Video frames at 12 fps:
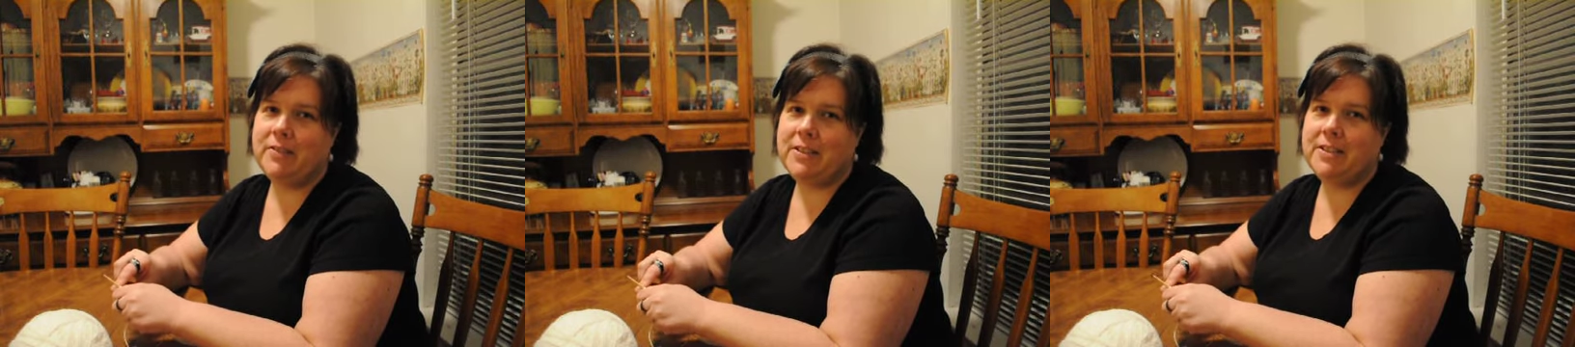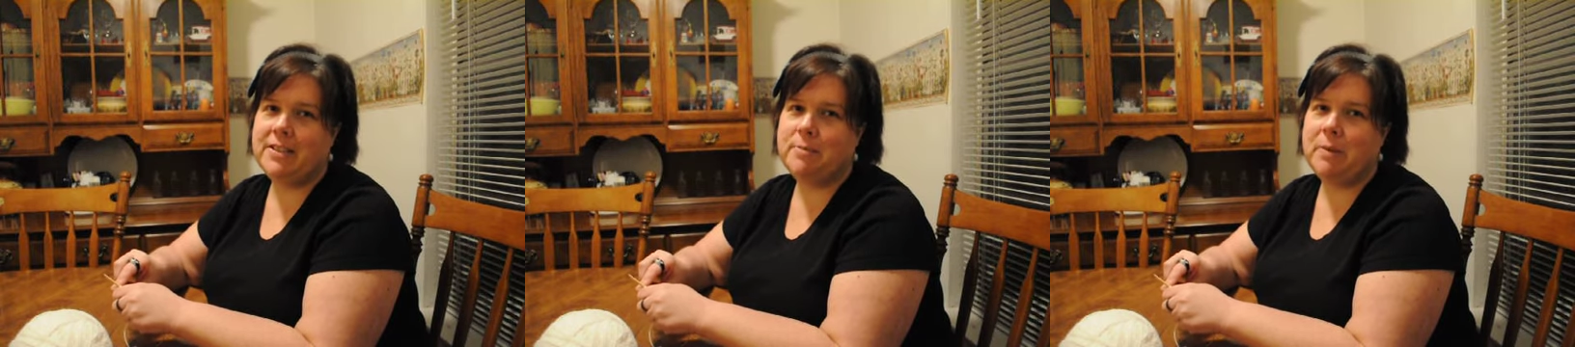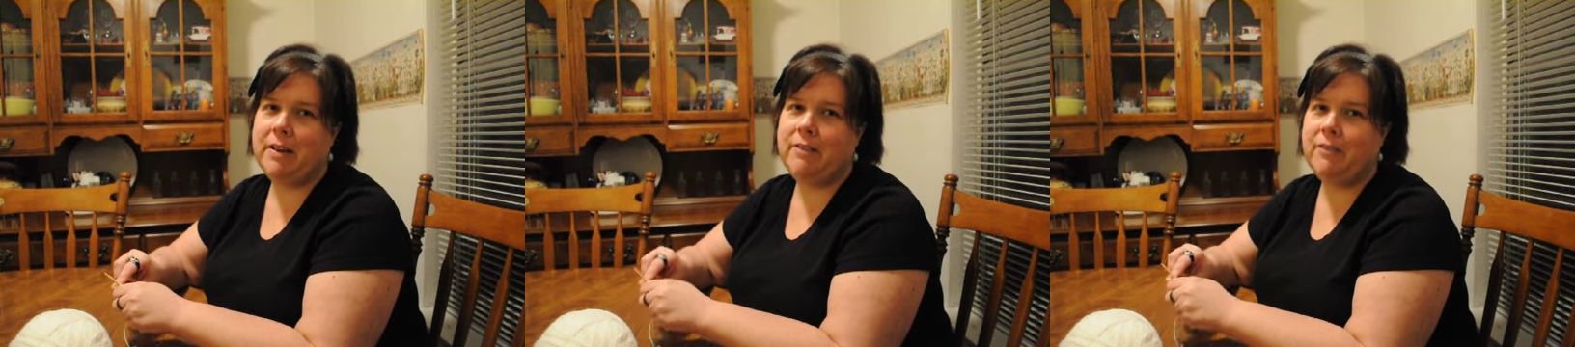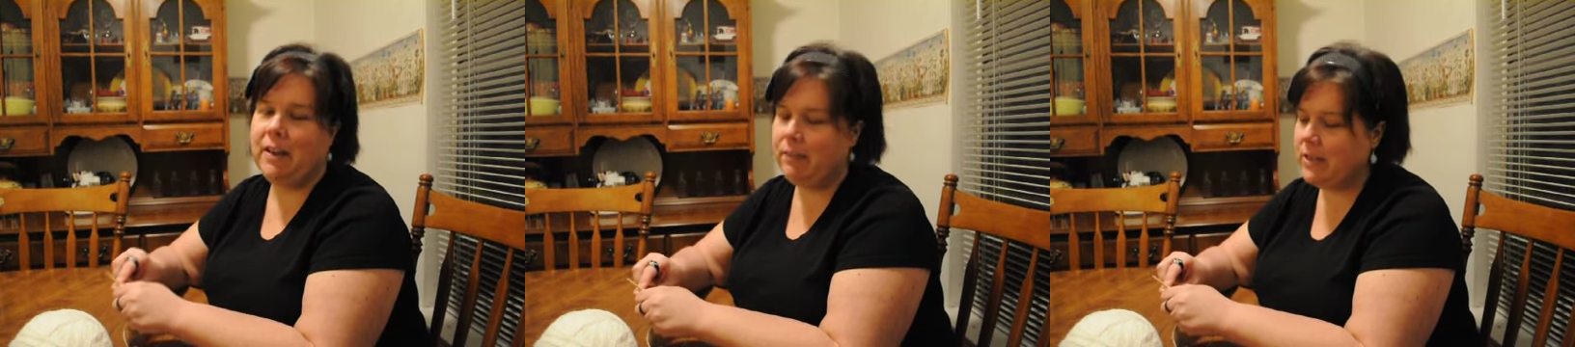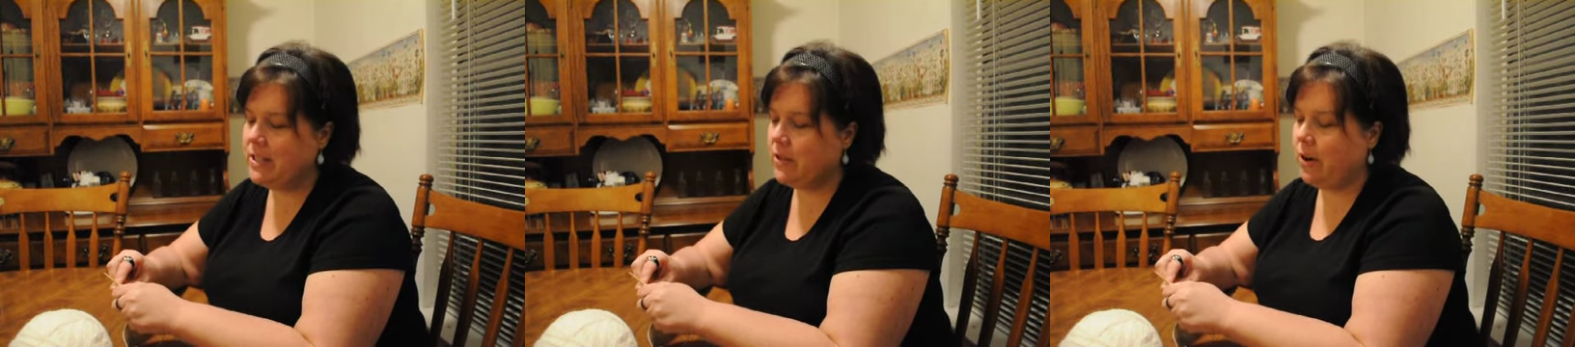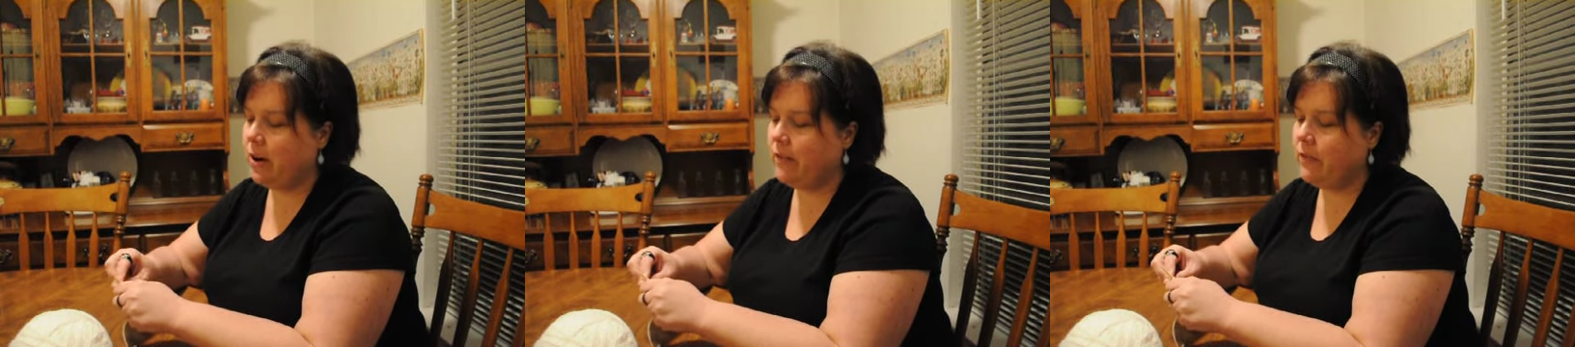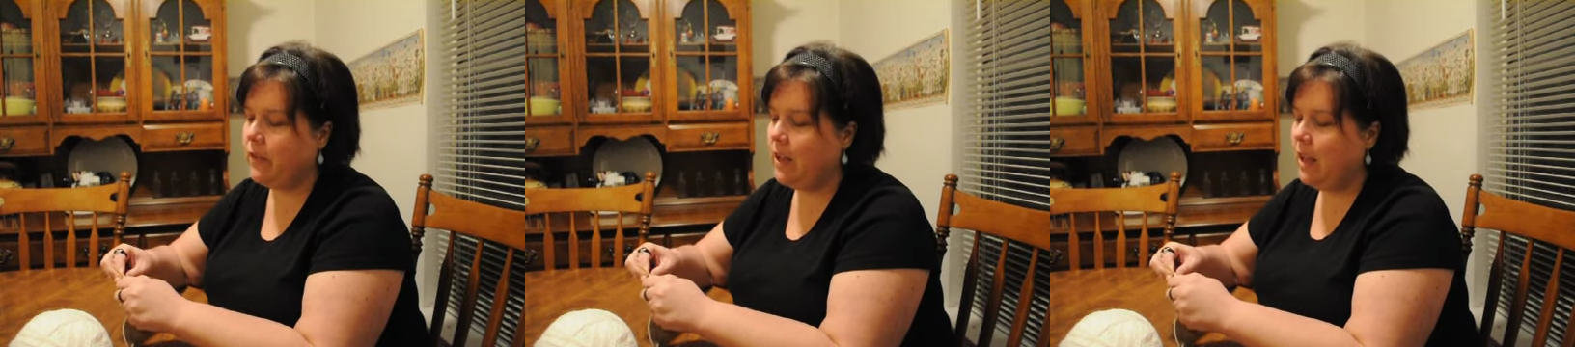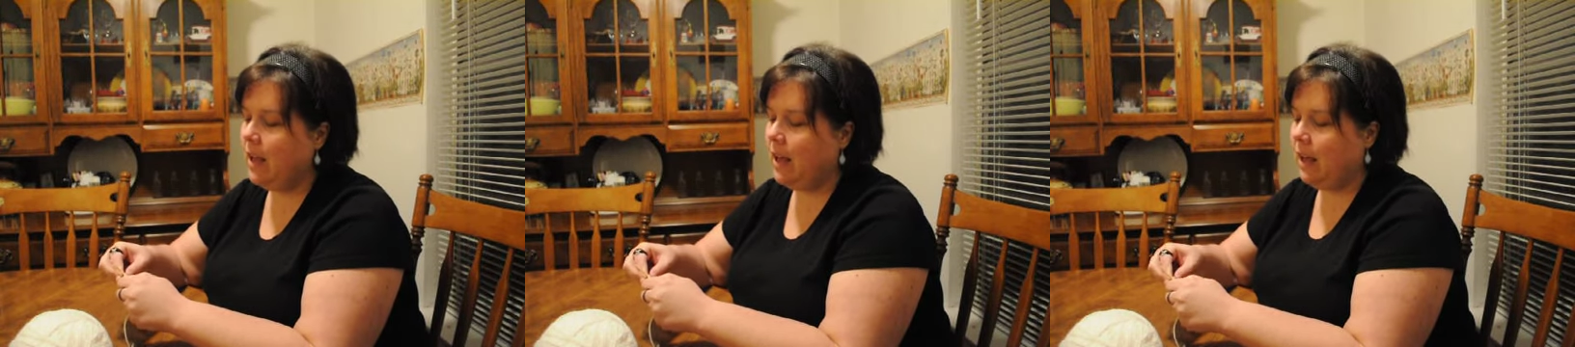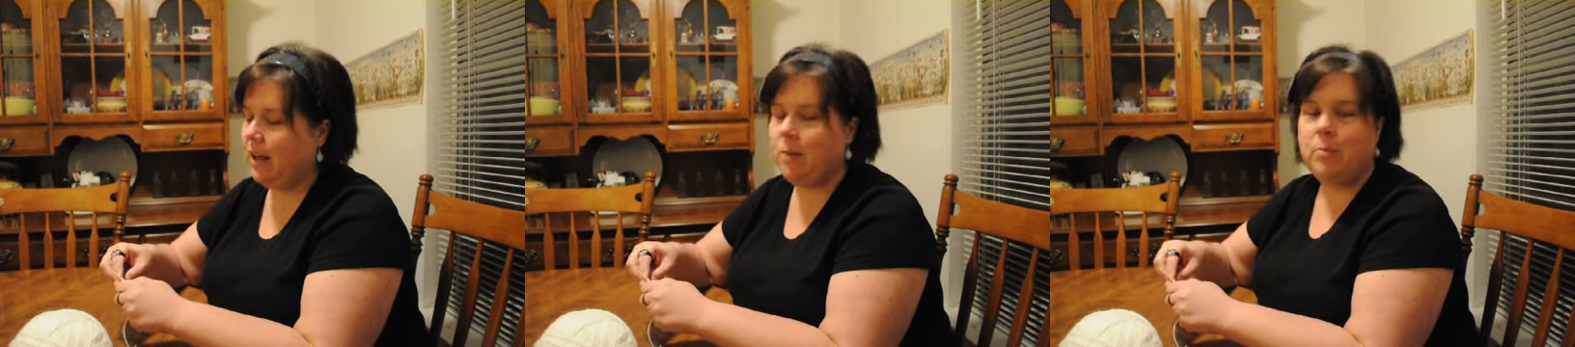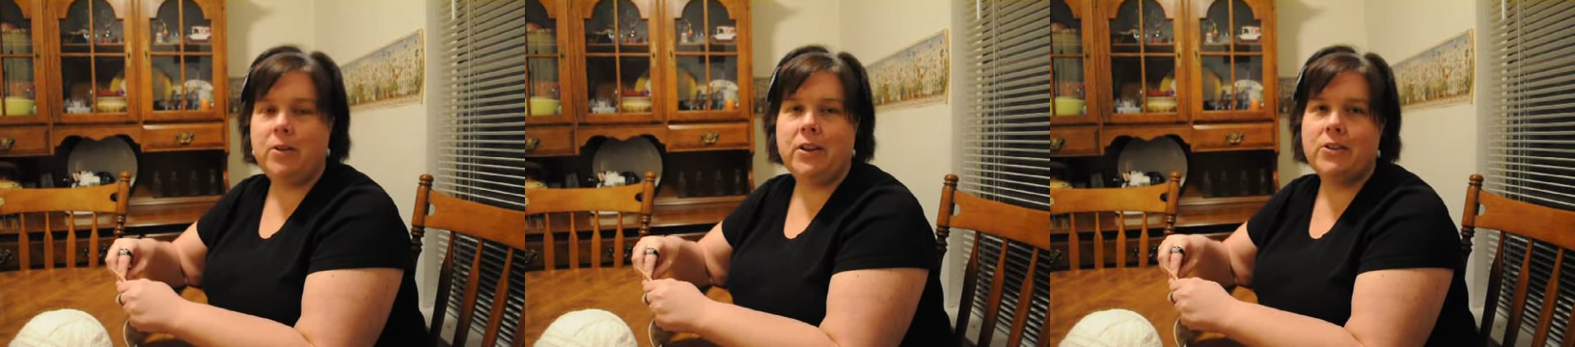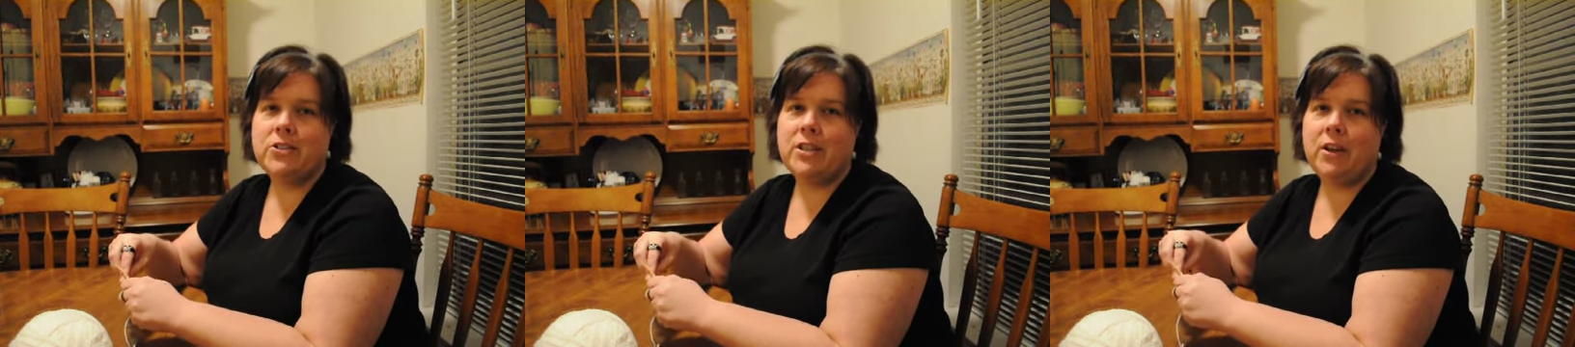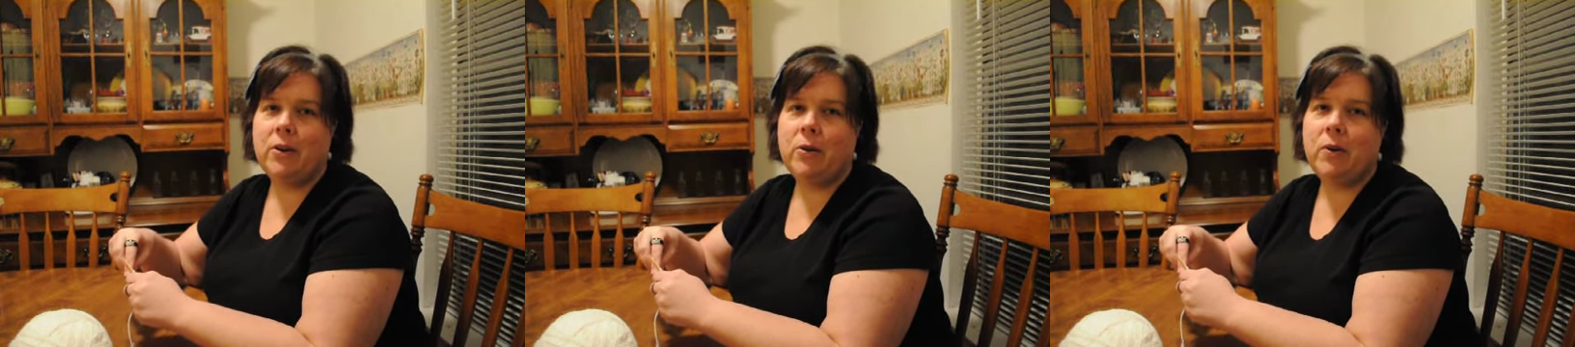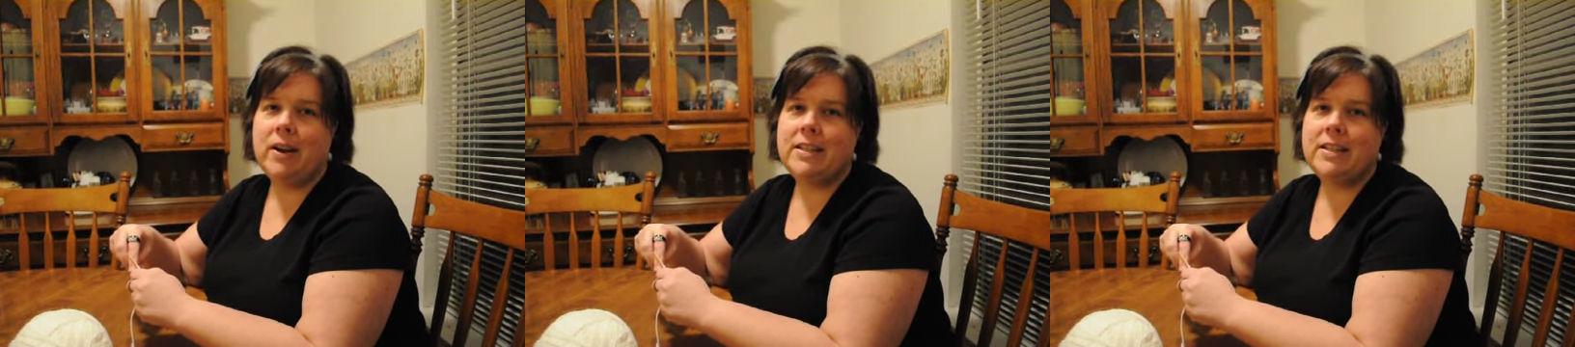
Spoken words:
This is my favorite scarf. A couple years ago I